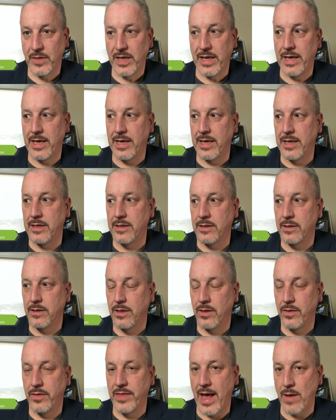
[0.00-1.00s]
And
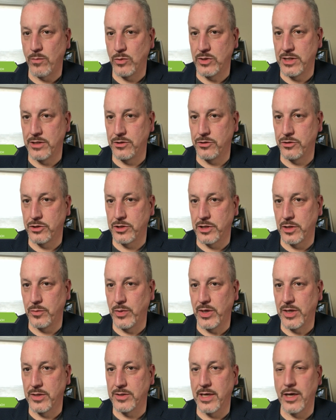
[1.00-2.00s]
that was interesting
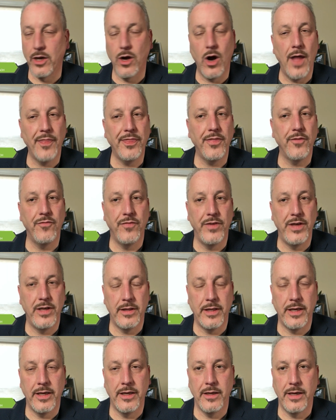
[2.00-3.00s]
because I got the
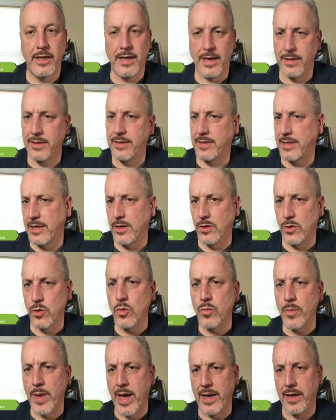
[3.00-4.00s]
feeling, and I think
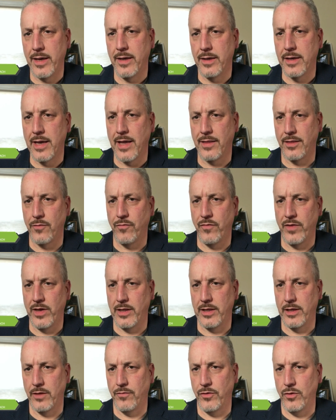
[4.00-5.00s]
you may get the
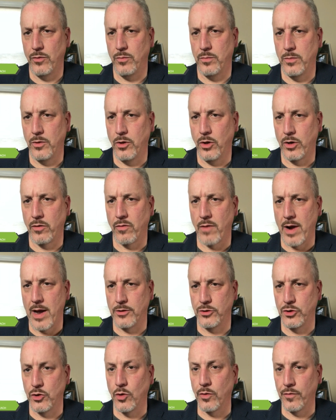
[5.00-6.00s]
feeling if you look
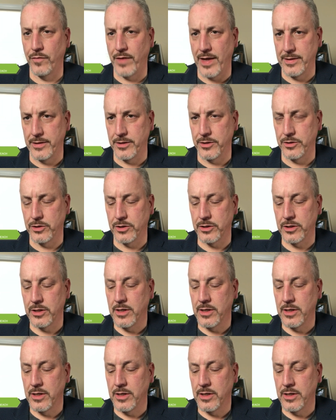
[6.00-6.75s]
around your vendors,